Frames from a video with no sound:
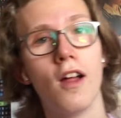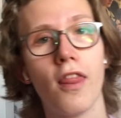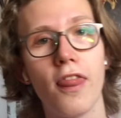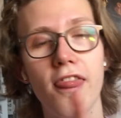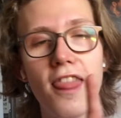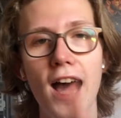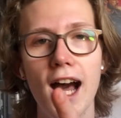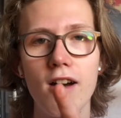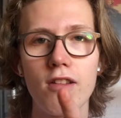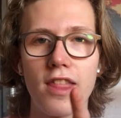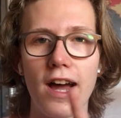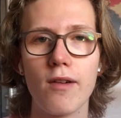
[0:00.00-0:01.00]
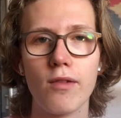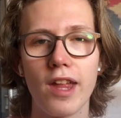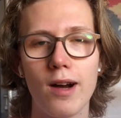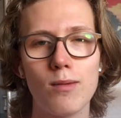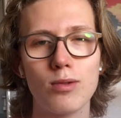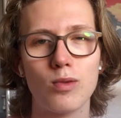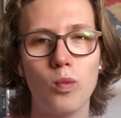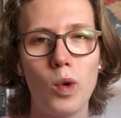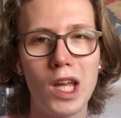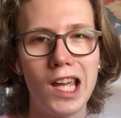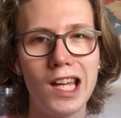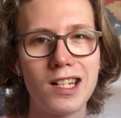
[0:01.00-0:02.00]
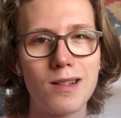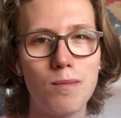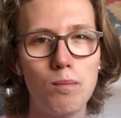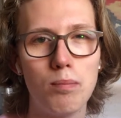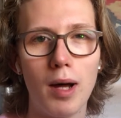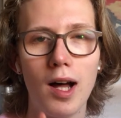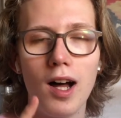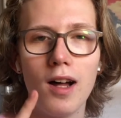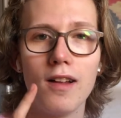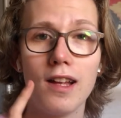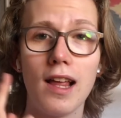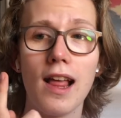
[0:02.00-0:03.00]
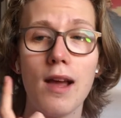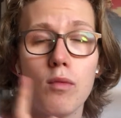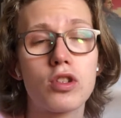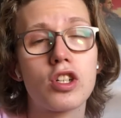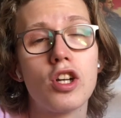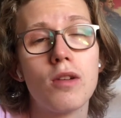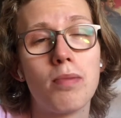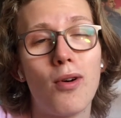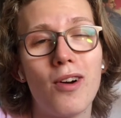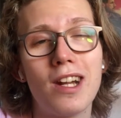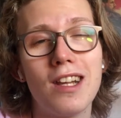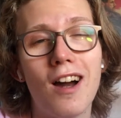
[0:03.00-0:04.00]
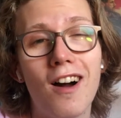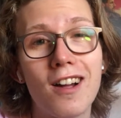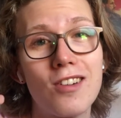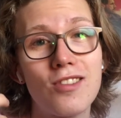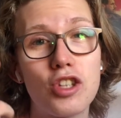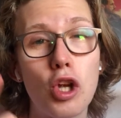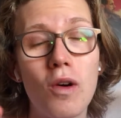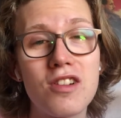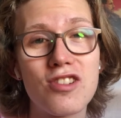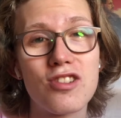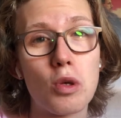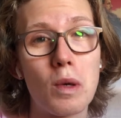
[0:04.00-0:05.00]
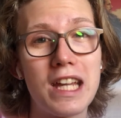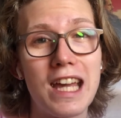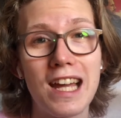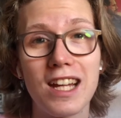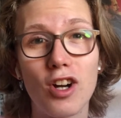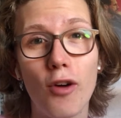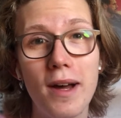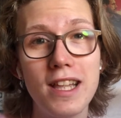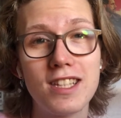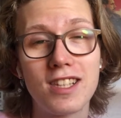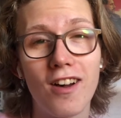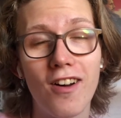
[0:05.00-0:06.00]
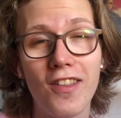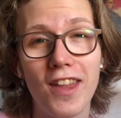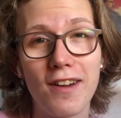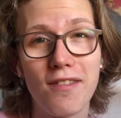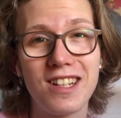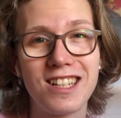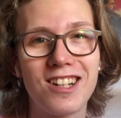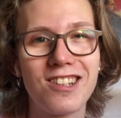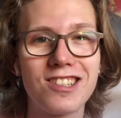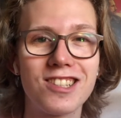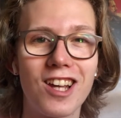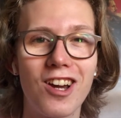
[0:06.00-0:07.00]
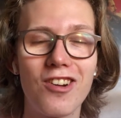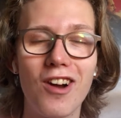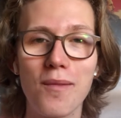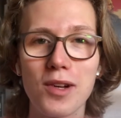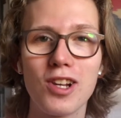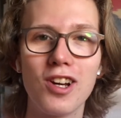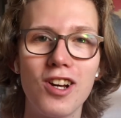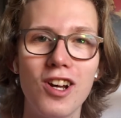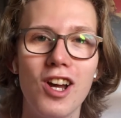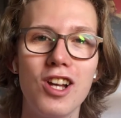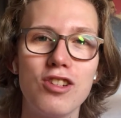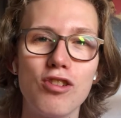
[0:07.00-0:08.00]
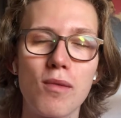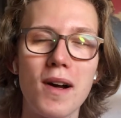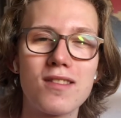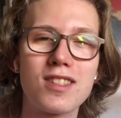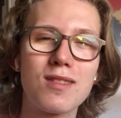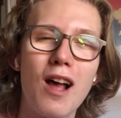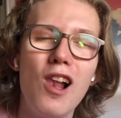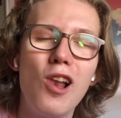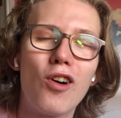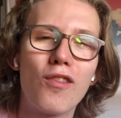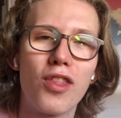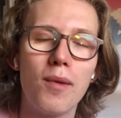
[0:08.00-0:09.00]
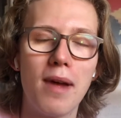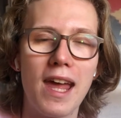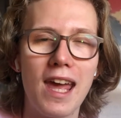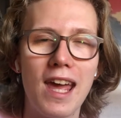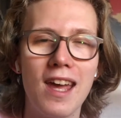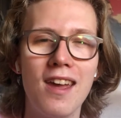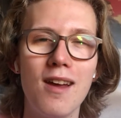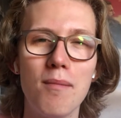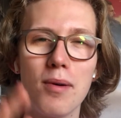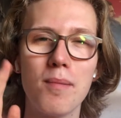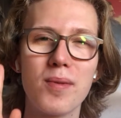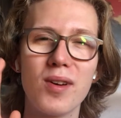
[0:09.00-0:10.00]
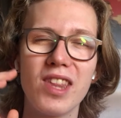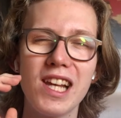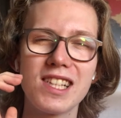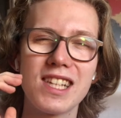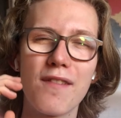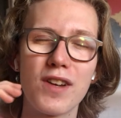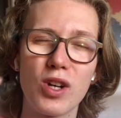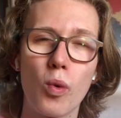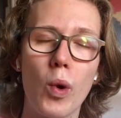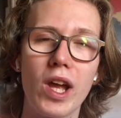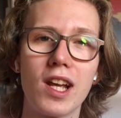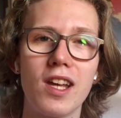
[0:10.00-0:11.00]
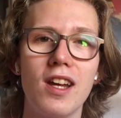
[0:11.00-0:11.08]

That was weird, but it was a good point. I got 228 comments on that video, so I'm going to talk about a lot of them here, but let's have a quick